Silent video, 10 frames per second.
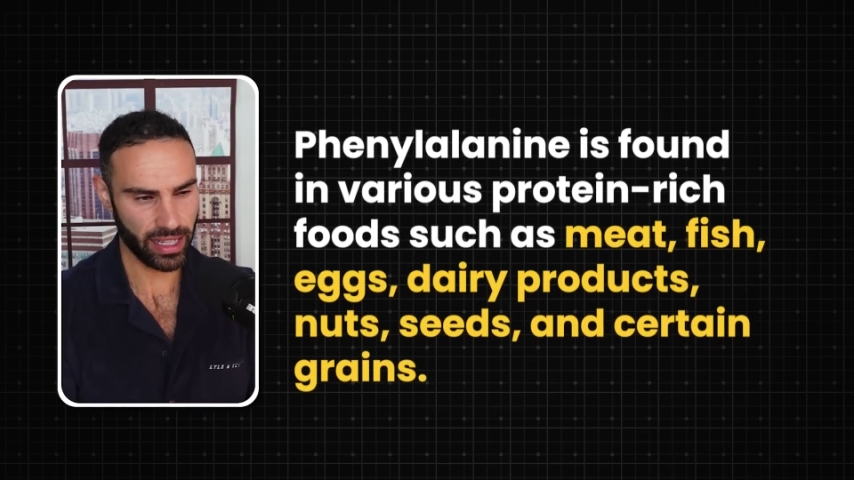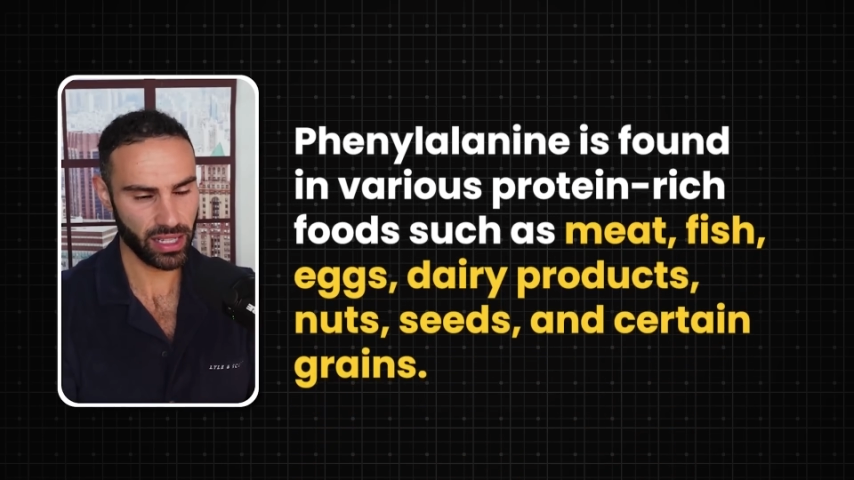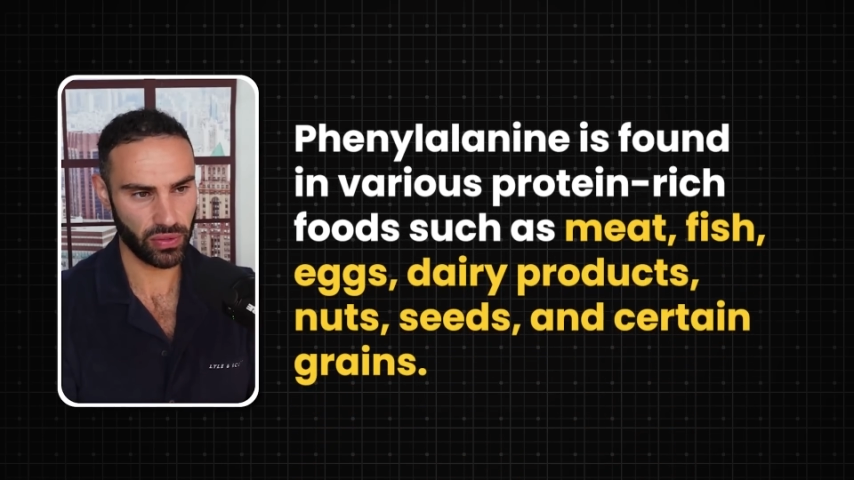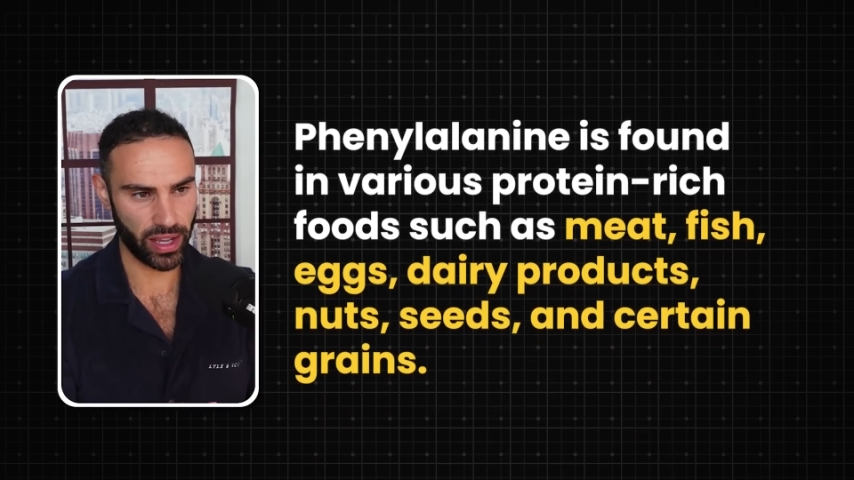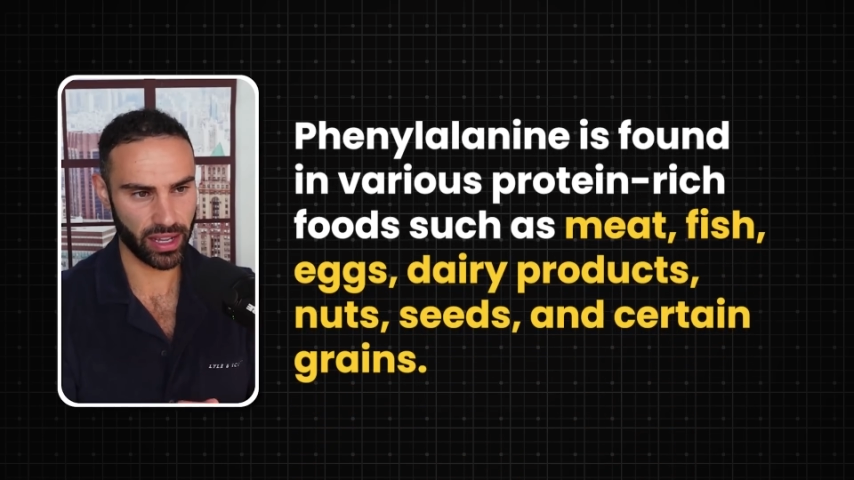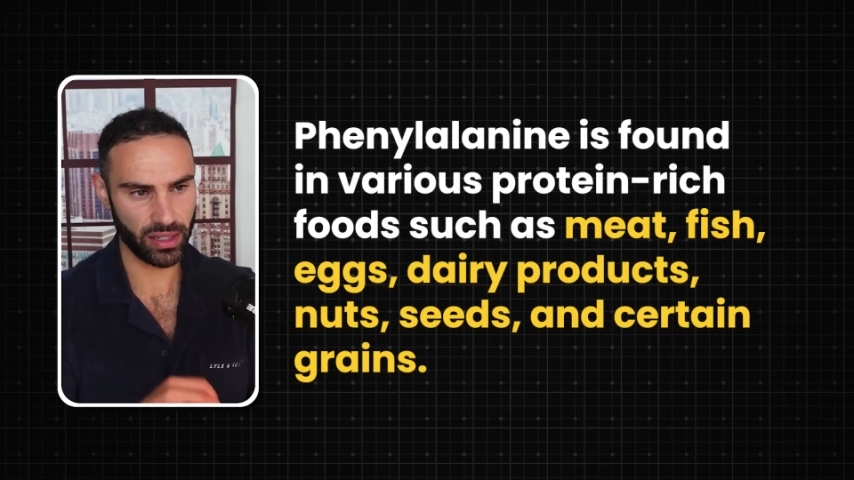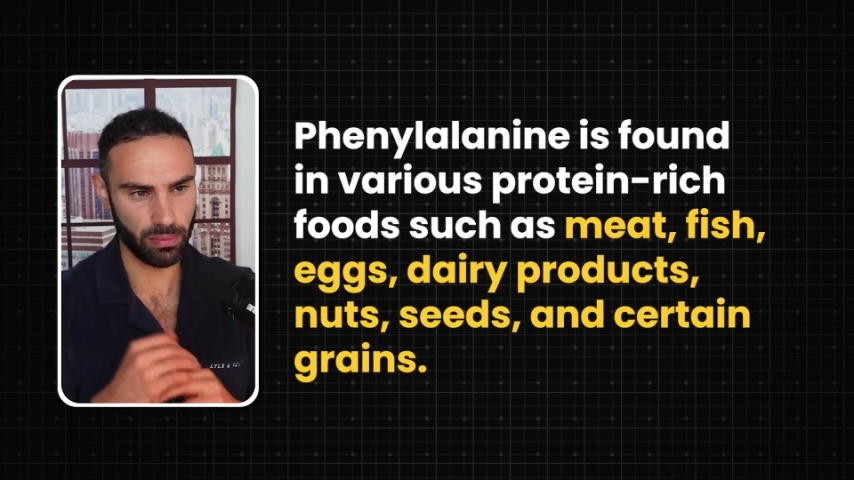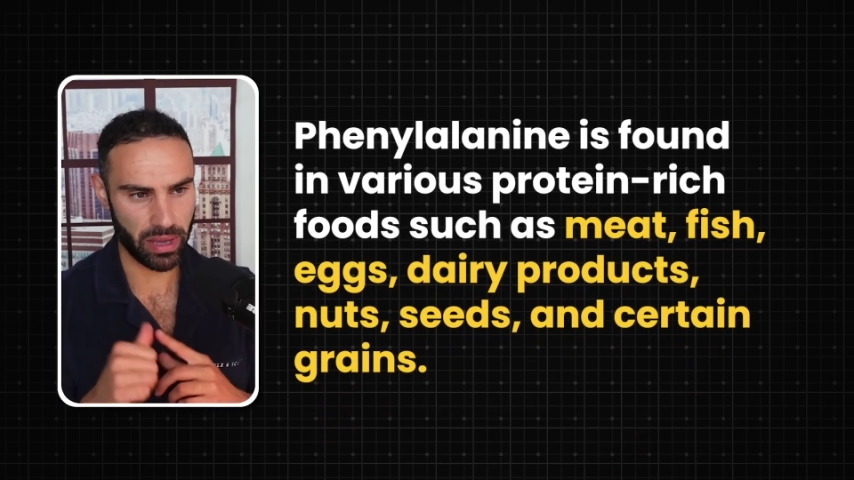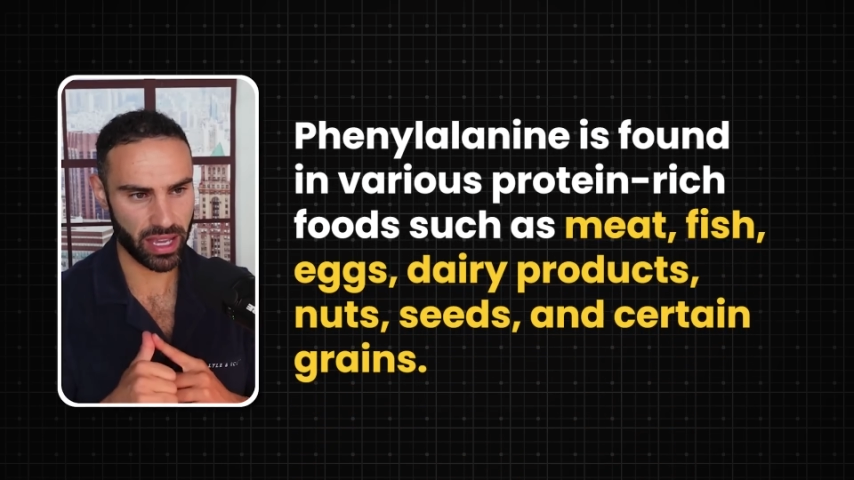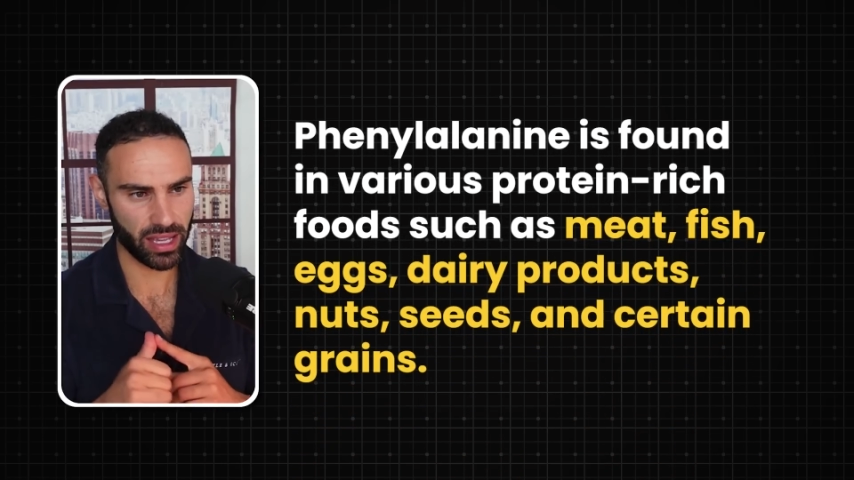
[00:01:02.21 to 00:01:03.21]
is found
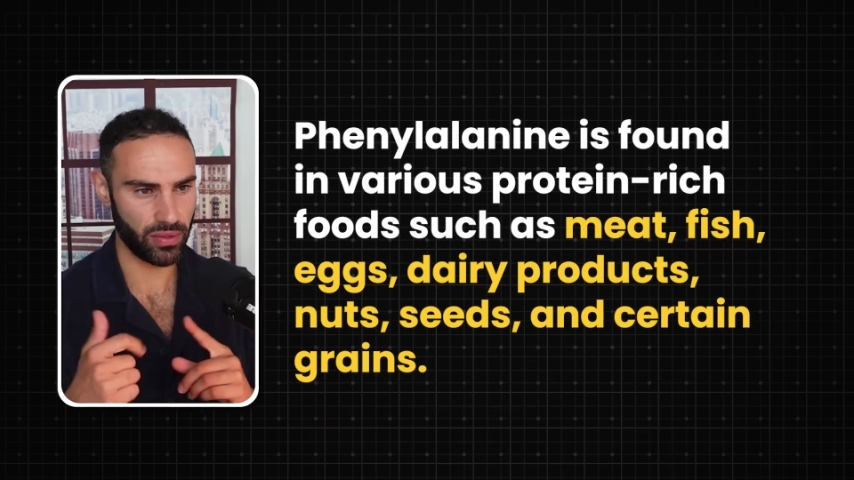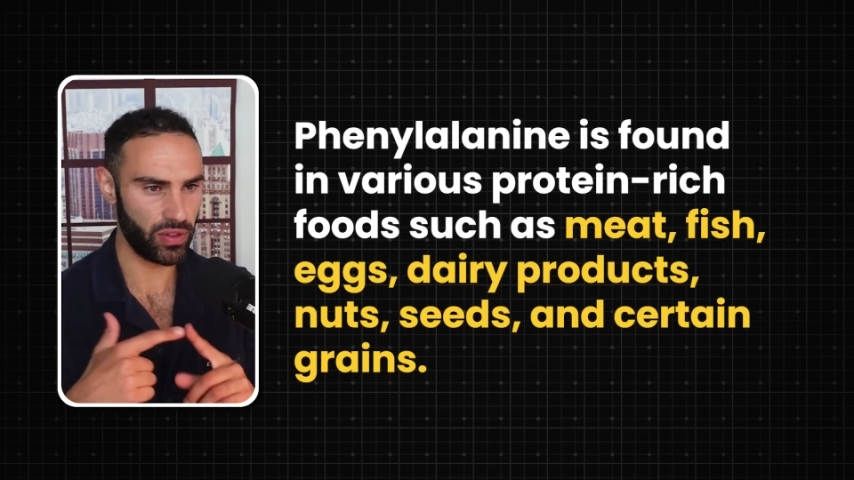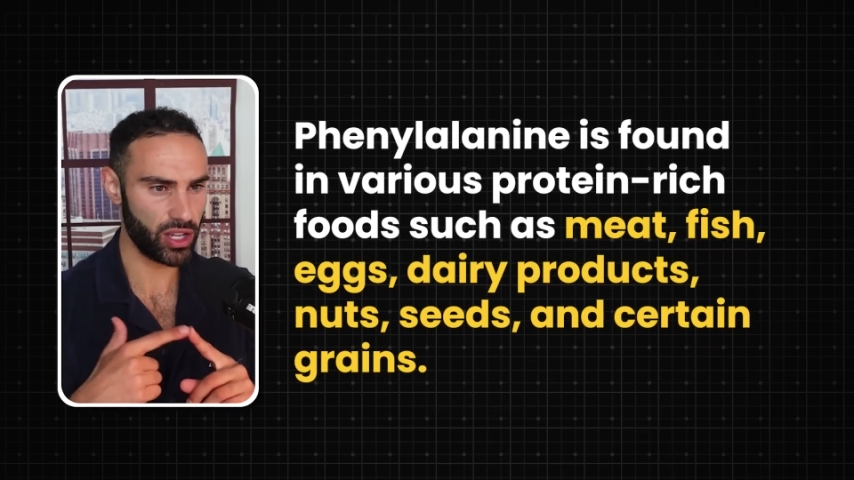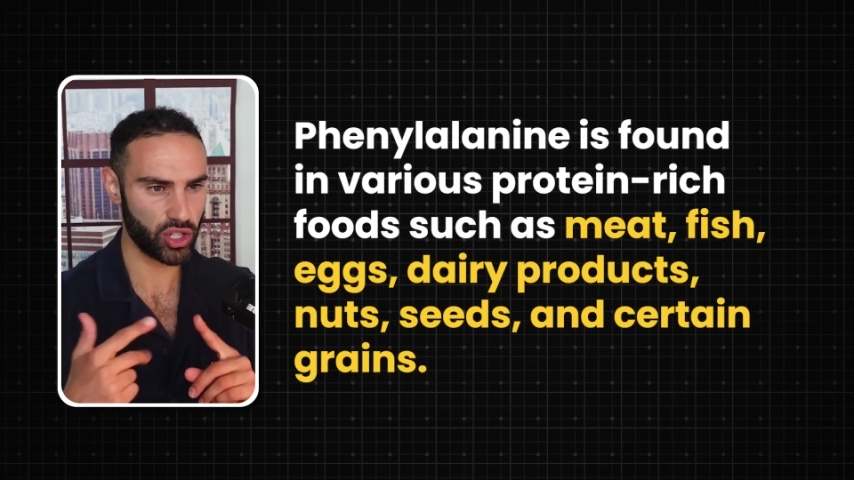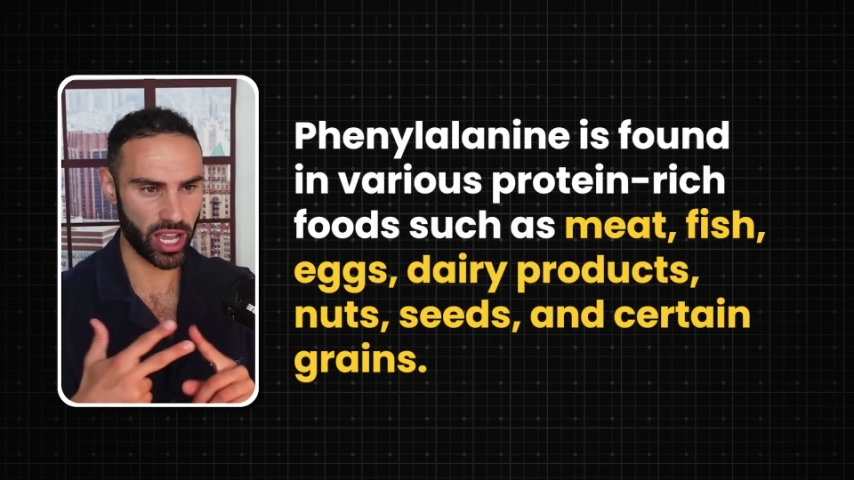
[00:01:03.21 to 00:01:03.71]
in meat, fish,